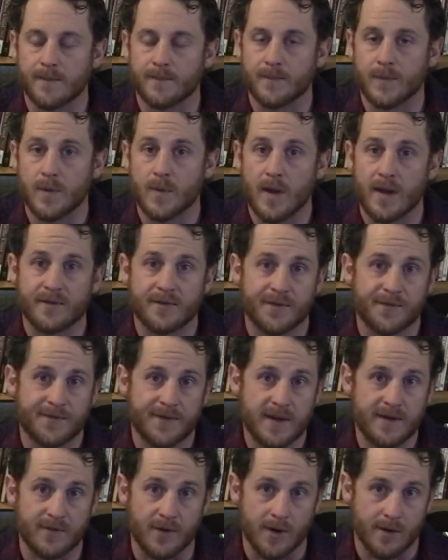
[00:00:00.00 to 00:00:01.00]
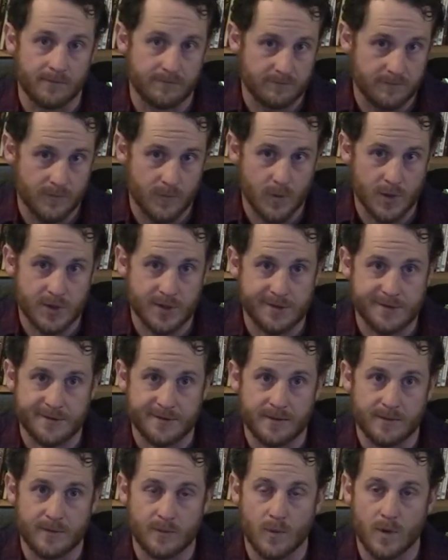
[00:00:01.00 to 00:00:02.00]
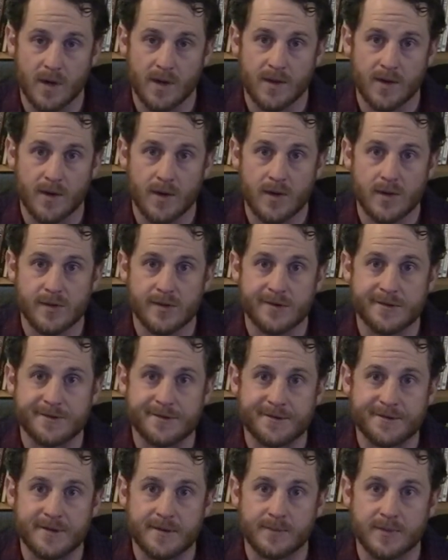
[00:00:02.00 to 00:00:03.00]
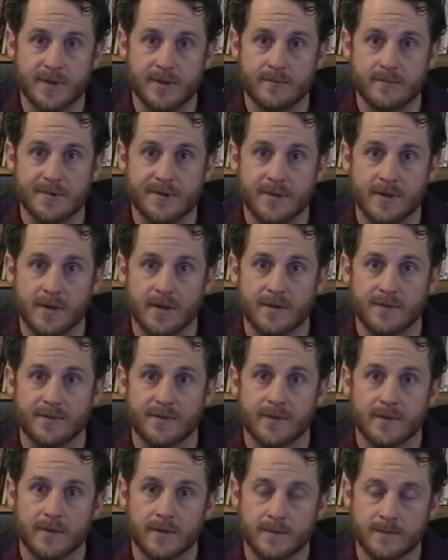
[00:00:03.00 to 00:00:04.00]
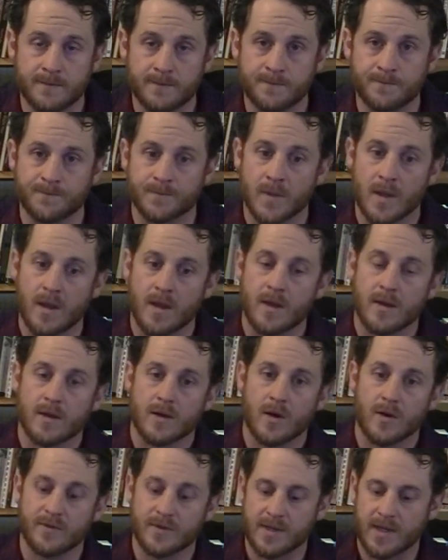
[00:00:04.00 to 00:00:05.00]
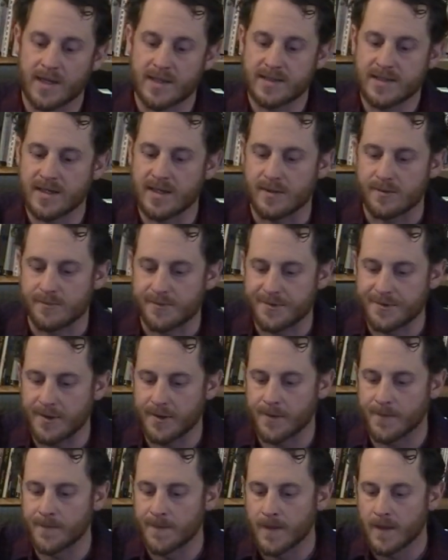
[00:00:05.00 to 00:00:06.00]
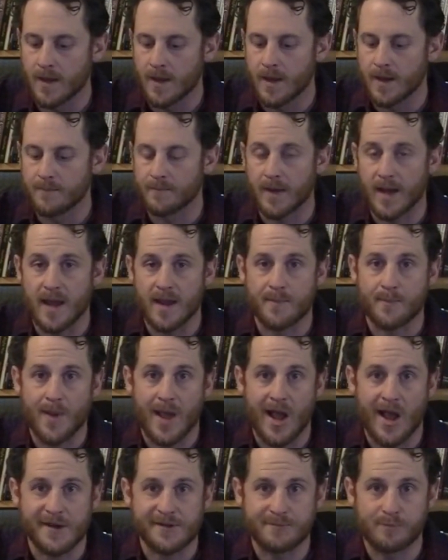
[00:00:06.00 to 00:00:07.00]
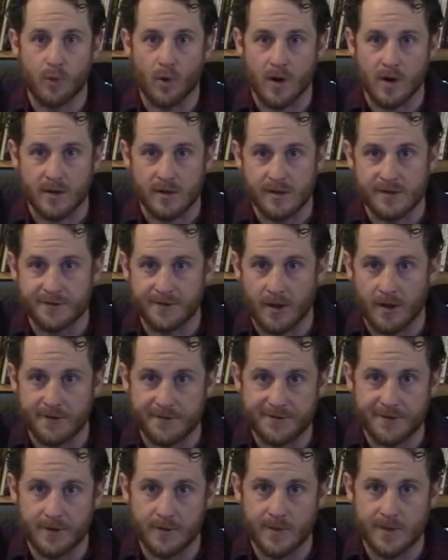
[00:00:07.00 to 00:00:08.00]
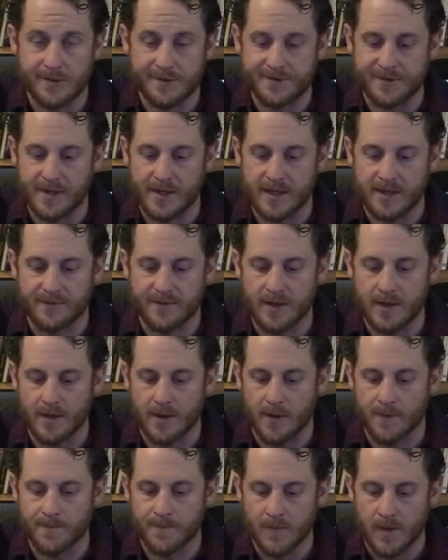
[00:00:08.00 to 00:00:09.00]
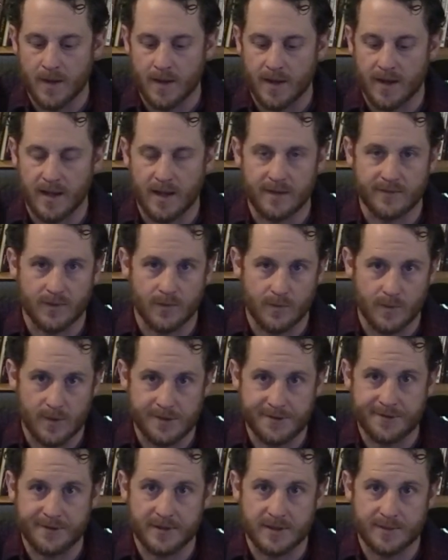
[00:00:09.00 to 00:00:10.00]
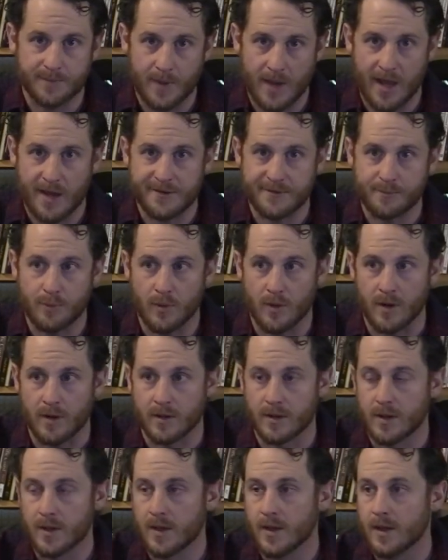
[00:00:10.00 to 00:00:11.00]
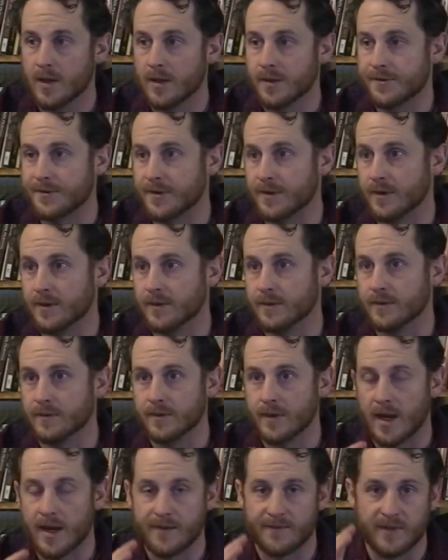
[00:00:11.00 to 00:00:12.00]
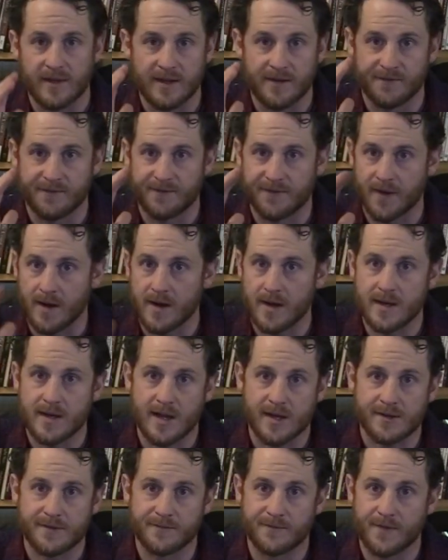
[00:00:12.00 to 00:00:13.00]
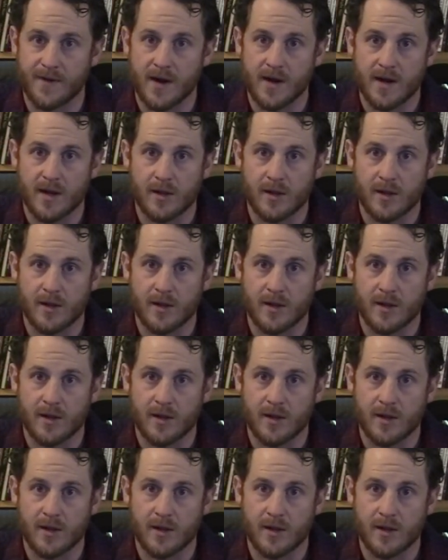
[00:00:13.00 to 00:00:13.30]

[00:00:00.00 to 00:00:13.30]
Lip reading: you have a fever, which is one of the earliest symptoms of COVID-19. So my passport is also inside of here. I have a recent passport. So I live very